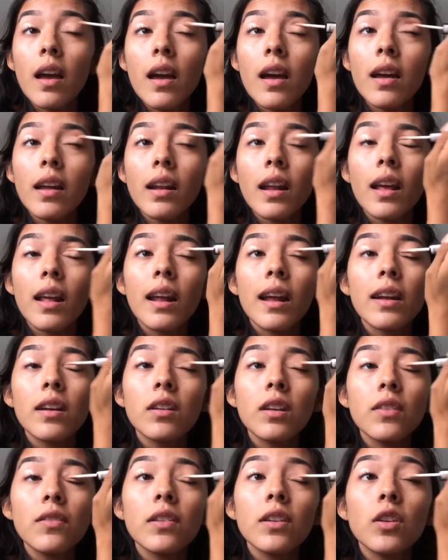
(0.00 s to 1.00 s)
And I
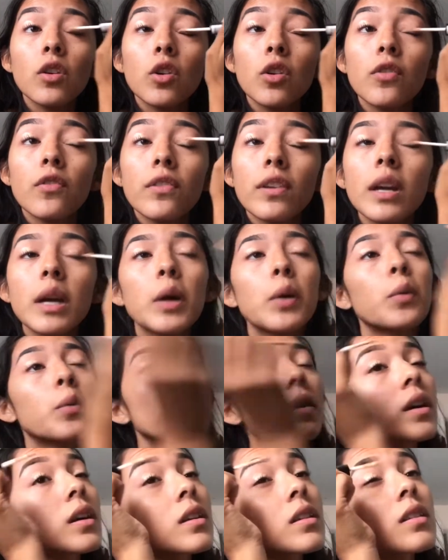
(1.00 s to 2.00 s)
don't even know if it
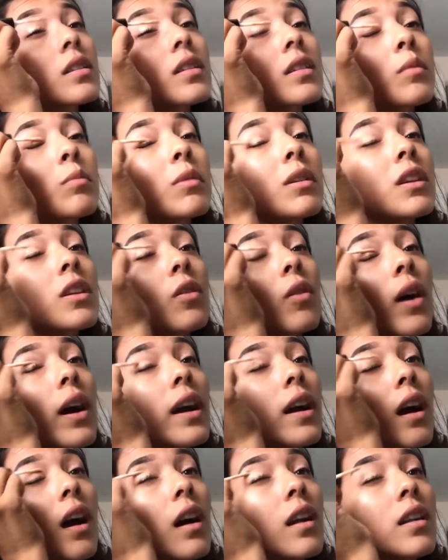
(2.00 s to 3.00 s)
works to be
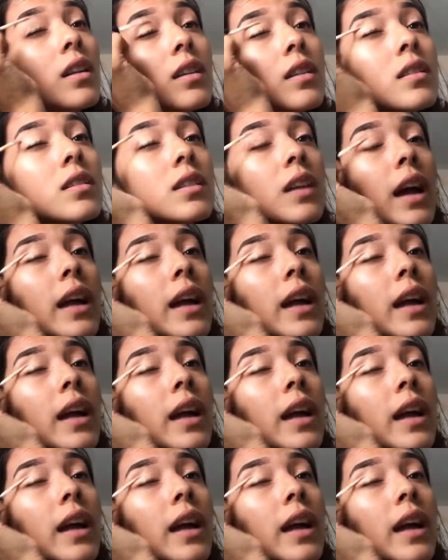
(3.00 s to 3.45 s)
quite honest.